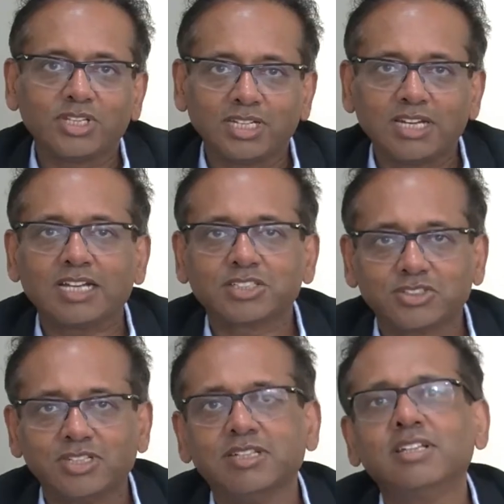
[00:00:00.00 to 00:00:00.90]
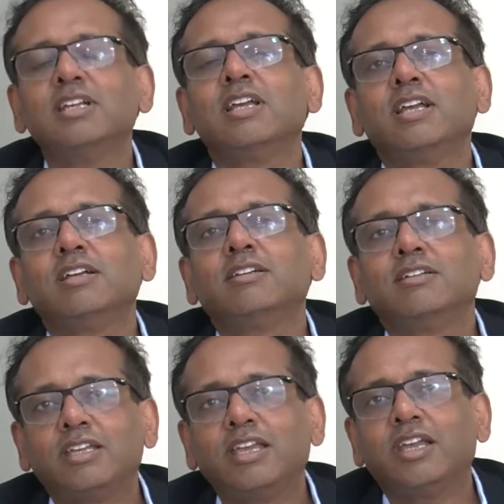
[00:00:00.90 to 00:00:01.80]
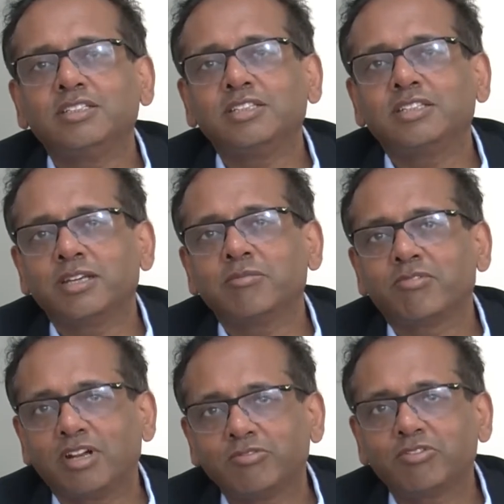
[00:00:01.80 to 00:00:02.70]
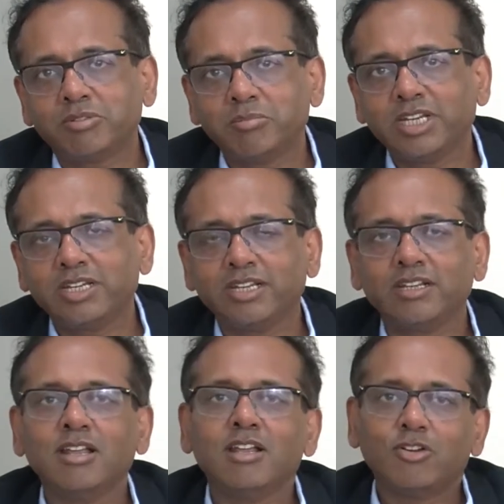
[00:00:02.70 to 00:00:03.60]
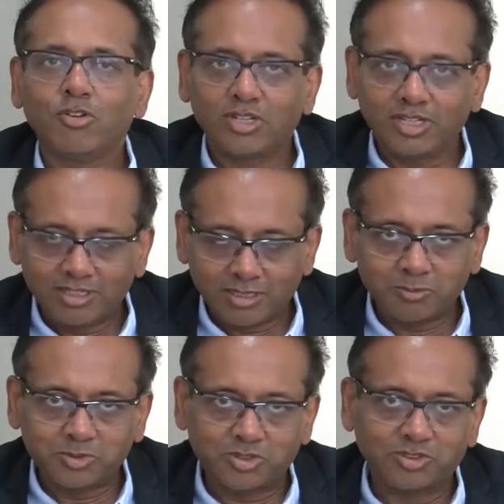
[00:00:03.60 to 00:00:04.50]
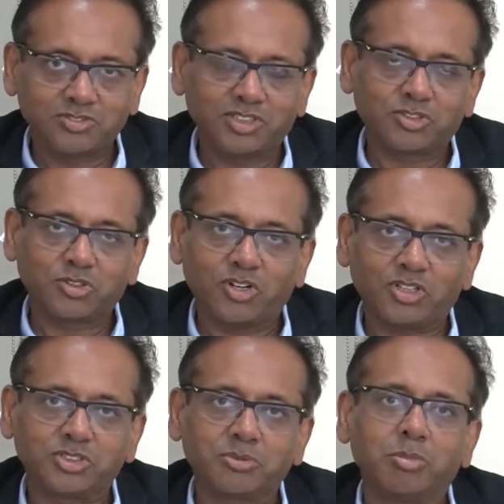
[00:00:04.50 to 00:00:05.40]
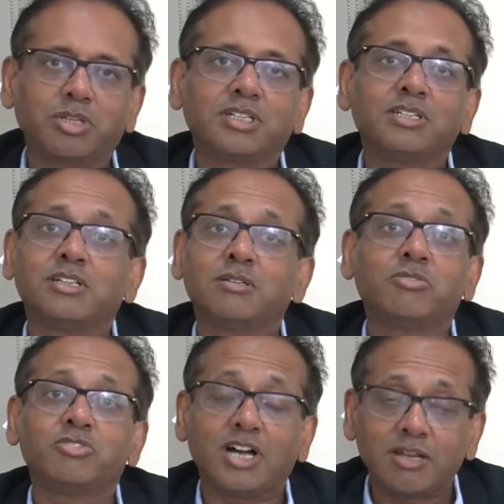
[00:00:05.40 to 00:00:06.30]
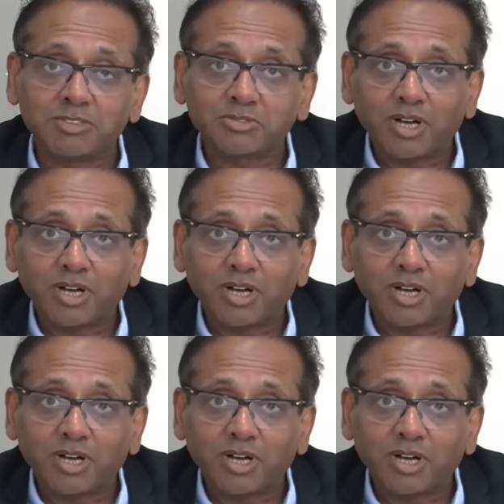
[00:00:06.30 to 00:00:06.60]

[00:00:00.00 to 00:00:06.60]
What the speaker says: than actually engaging them right from the beginning, not in terms of just cost, but in terms of time as